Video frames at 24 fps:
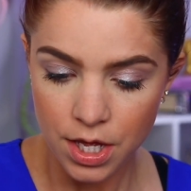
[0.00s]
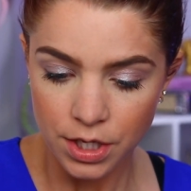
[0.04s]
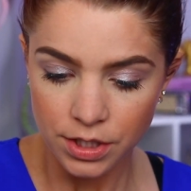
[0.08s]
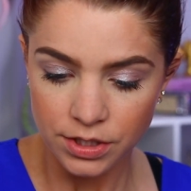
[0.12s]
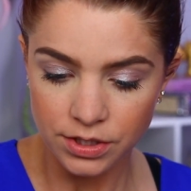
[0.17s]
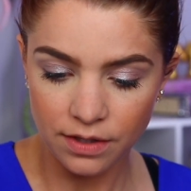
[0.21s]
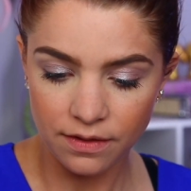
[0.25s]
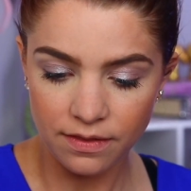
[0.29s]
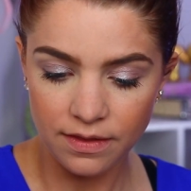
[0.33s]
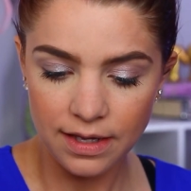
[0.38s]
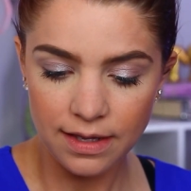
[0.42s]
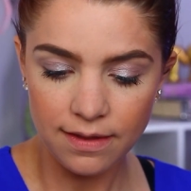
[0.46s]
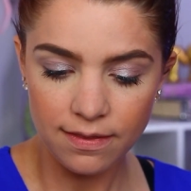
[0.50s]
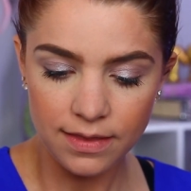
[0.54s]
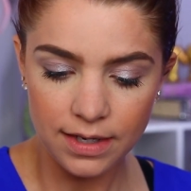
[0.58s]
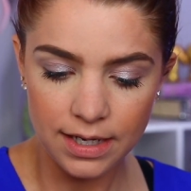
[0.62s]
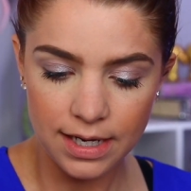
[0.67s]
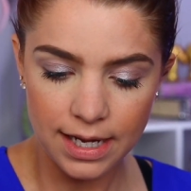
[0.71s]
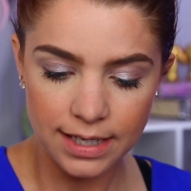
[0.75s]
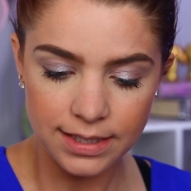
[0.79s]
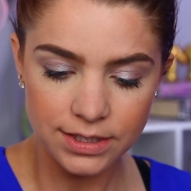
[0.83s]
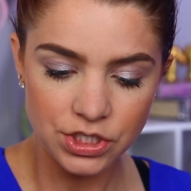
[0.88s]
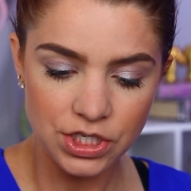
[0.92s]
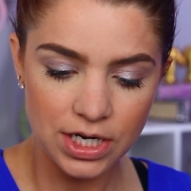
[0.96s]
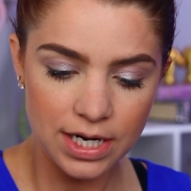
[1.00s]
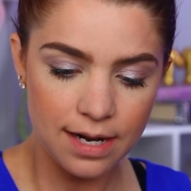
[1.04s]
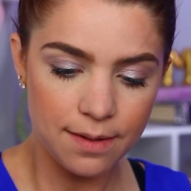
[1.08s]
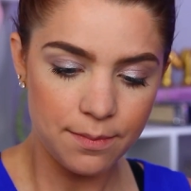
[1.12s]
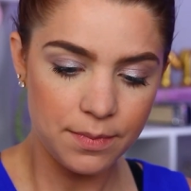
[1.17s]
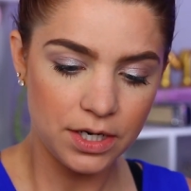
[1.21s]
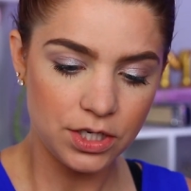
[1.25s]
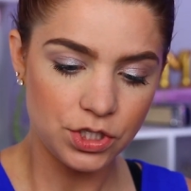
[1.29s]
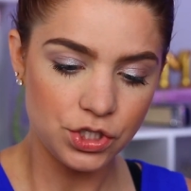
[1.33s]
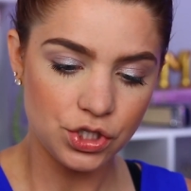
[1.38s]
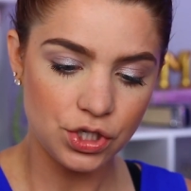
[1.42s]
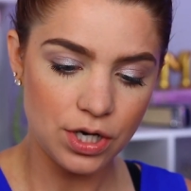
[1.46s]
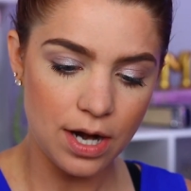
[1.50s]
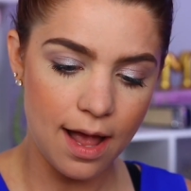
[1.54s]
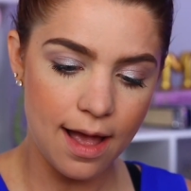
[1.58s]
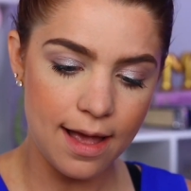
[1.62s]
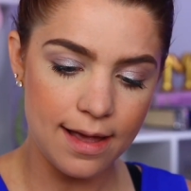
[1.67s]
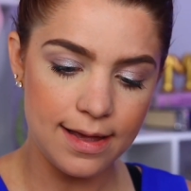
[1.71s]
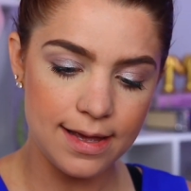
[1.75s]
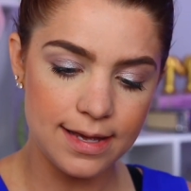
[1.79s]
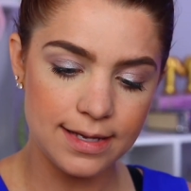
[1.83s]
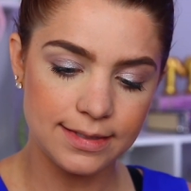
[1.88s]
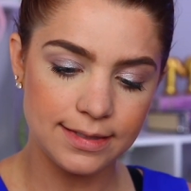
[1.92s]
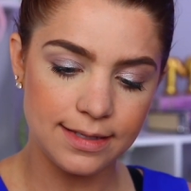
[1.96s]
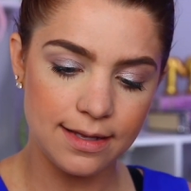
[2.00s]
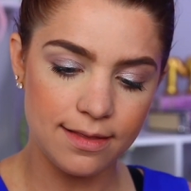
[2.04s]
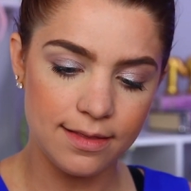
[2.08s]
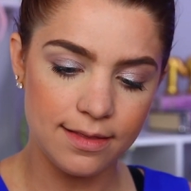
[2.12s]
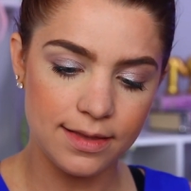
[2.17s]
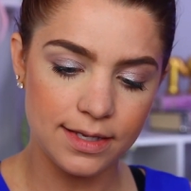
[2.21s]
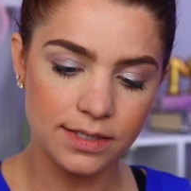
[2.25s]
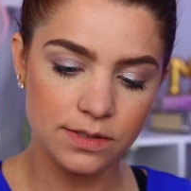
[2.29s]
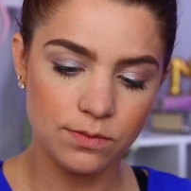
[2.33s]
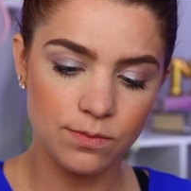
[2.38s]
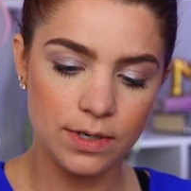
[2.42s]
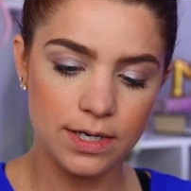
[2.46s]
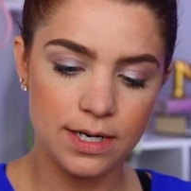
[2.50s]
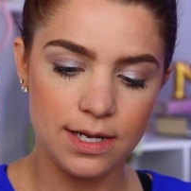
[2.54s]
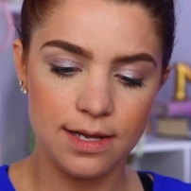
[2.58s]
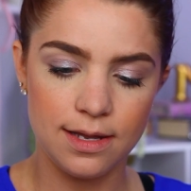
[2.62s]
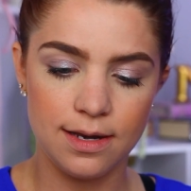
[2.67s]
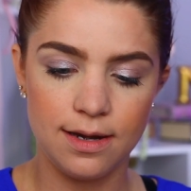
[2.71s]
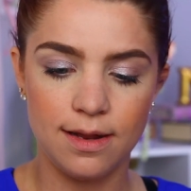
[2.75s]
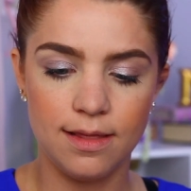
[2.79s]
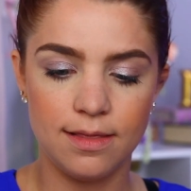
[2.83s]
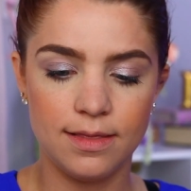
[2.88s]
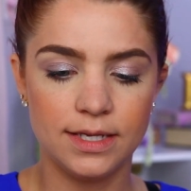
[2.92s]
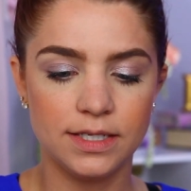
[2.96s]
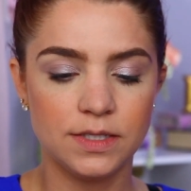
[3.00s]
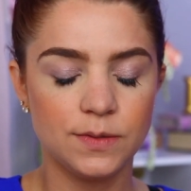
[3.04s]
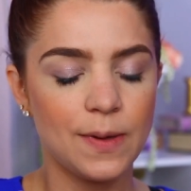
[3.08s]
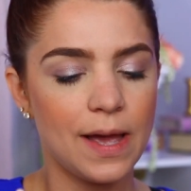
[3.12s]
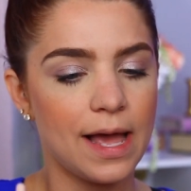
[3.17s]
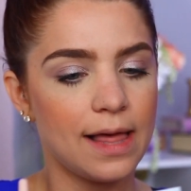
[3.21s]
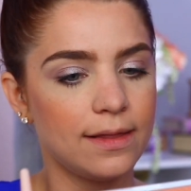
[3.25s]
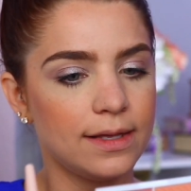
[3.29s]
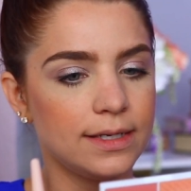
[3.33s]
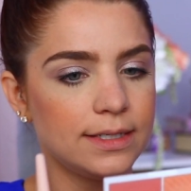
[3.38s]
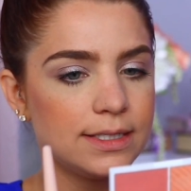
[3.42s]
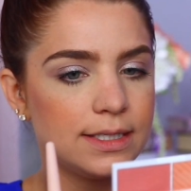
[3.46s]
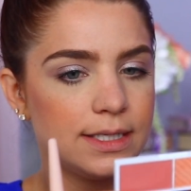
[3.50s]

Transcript: So I think the next shade I'm going to try is this one in this palette.